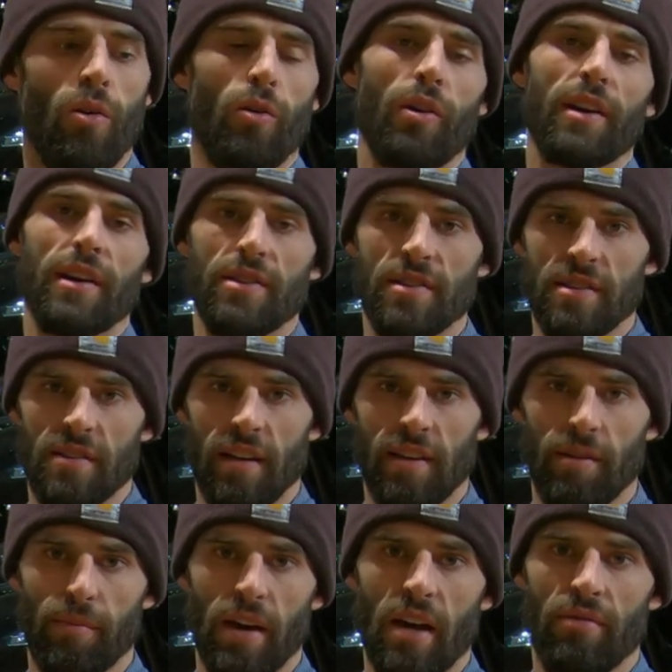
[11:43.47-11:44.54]
or you can just take
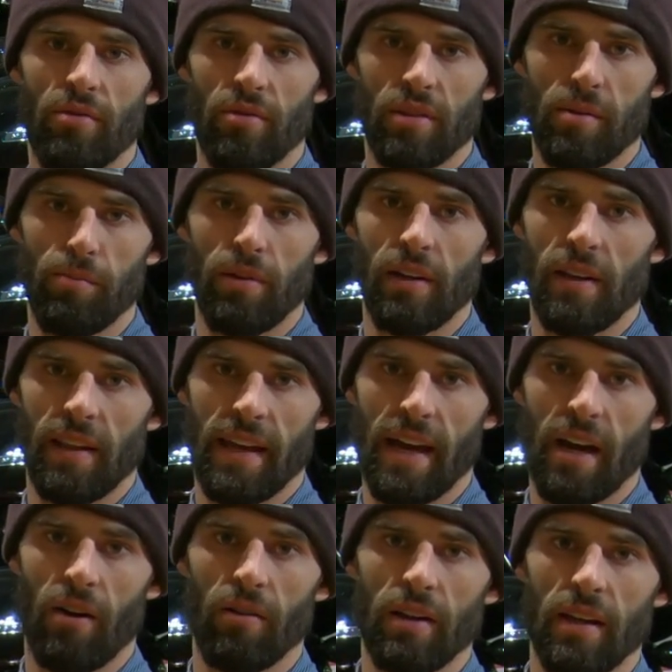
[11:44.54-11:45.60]
the baffle completely
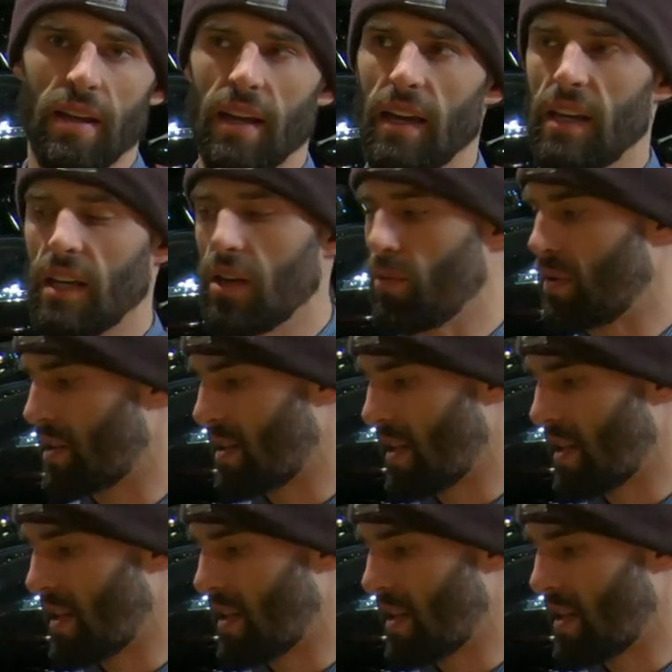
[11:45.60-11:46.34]
out and do it